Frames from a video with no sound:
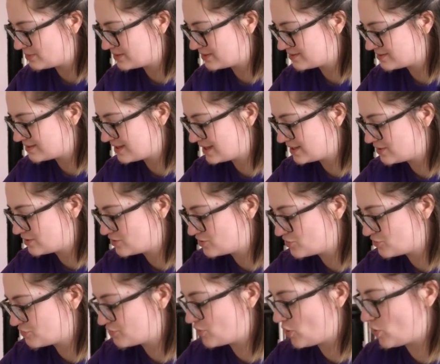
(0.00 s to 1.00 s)
because they
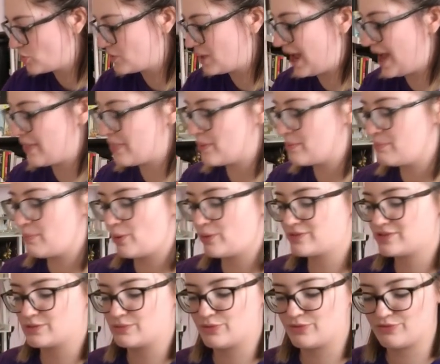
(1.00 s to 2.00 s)
could have gone at the
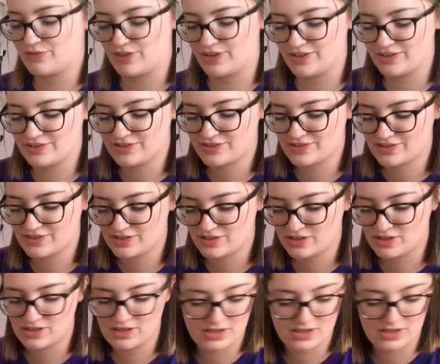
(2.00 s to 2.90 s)
bottom of this,